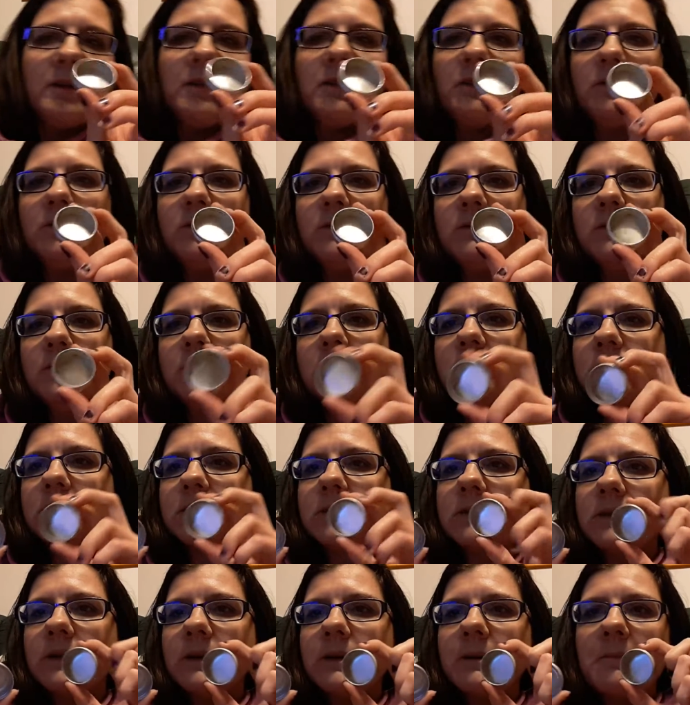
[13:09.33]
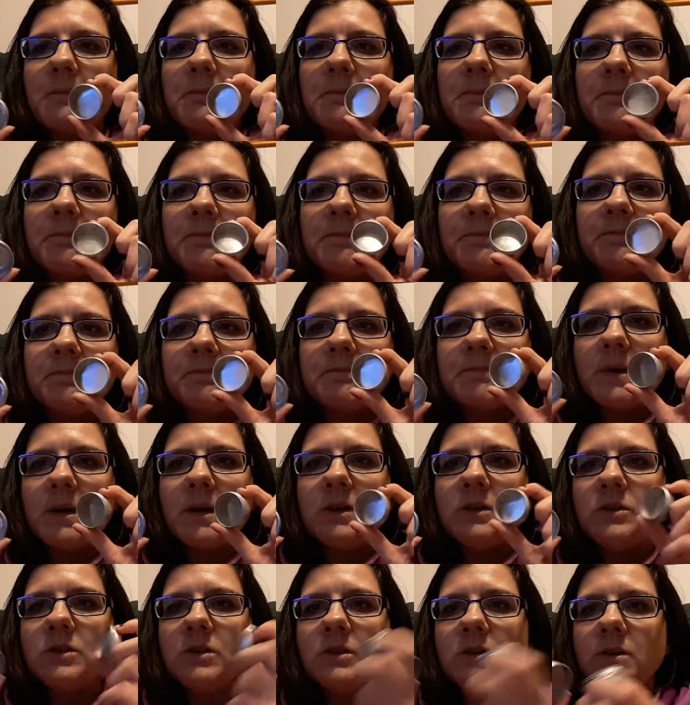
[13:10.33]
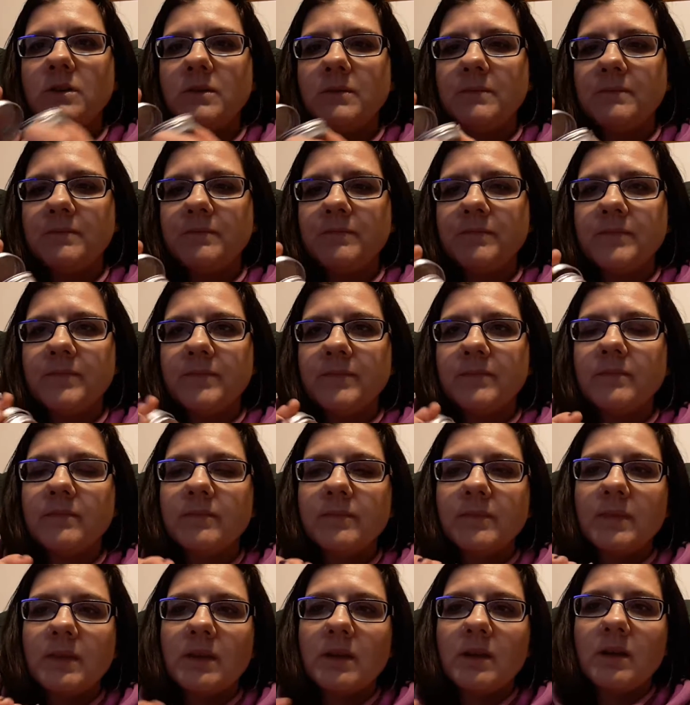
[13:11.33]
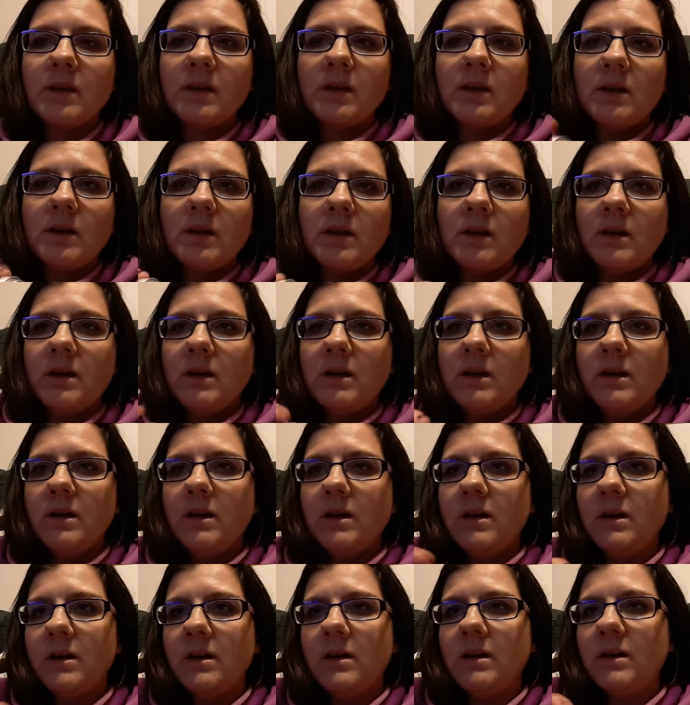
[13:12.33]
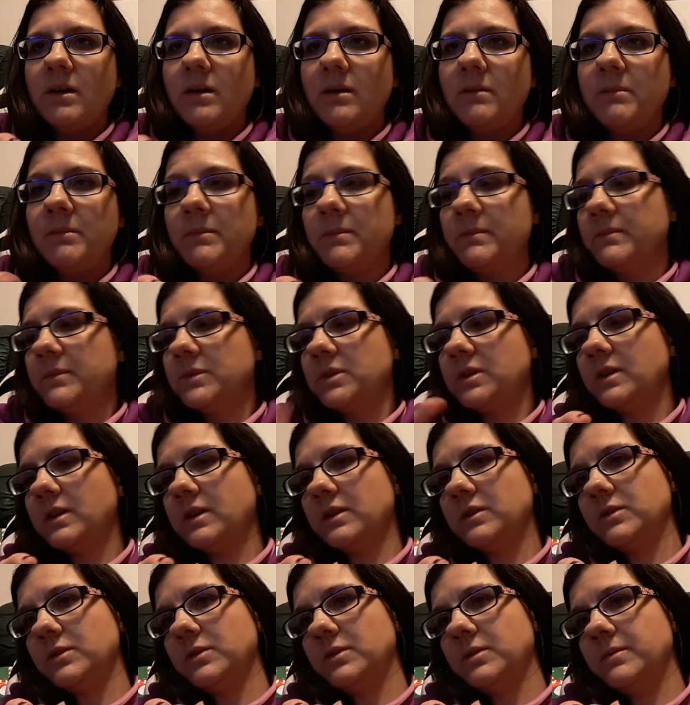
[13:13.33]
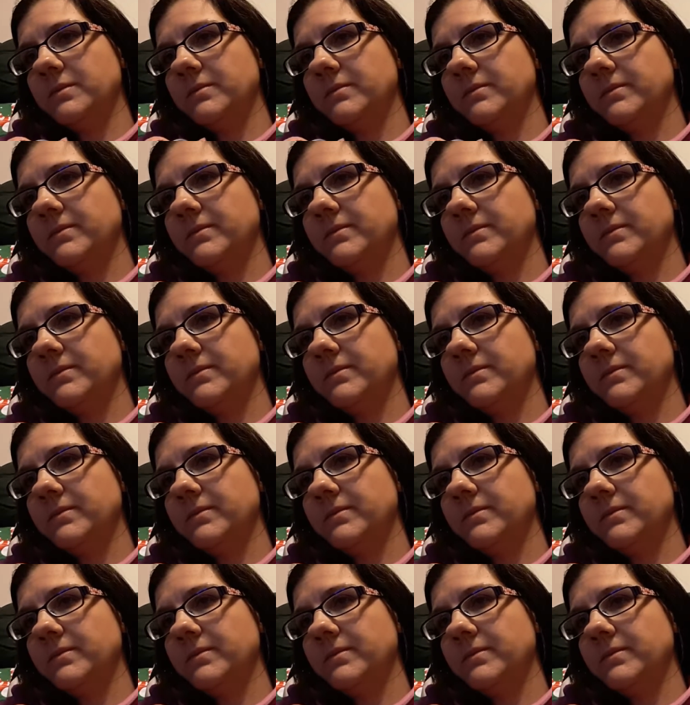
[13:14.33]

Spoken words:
the looks. May, June. So that's good.